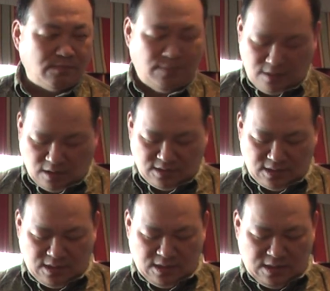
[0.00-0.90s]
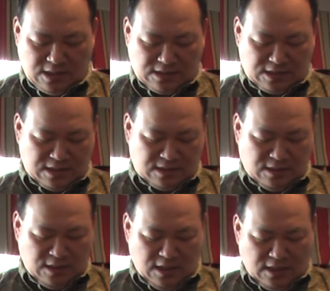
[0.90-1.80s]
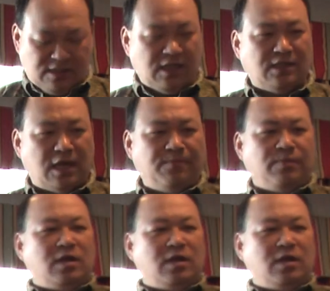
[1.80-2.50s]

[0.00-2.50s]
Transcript: Because this is, it's just like,